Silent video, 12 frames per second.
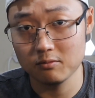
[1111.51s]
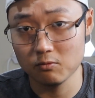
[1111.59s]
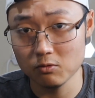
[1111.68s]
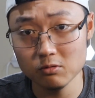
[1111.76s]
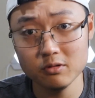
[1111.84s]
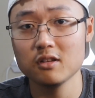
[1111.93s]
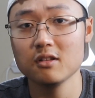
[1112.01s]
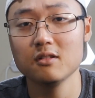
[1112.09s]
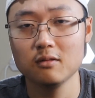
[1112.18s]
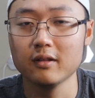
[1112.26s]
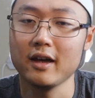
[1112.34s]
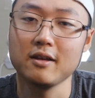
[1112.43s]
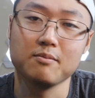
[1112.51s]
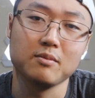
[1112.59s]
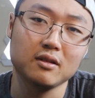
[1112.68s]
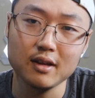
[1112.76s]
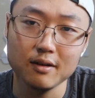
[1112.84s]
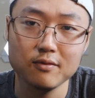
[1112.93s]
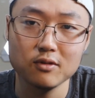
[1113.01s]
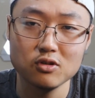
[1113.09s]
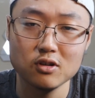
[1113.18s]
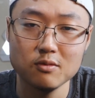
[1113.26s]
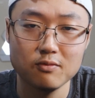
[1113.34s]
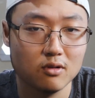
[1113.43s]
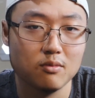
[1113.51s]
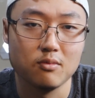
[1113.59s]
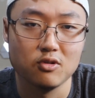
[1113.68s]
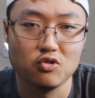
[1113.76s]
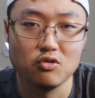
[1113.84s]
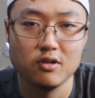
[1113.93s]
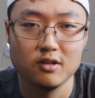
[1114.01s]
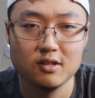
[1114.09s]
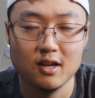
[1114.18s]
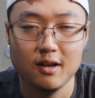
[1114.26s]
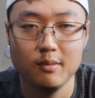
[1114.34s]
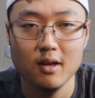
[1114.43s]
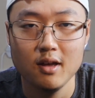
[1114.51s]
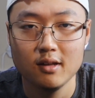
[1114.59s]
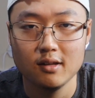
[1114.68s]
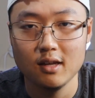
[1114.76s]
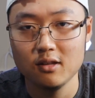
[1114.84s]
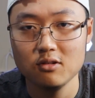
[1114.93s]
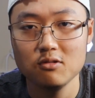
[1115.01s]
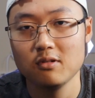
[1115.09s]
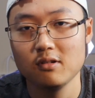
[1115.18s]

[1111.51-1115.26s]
really good light melee infantry for the majority of the time, they do really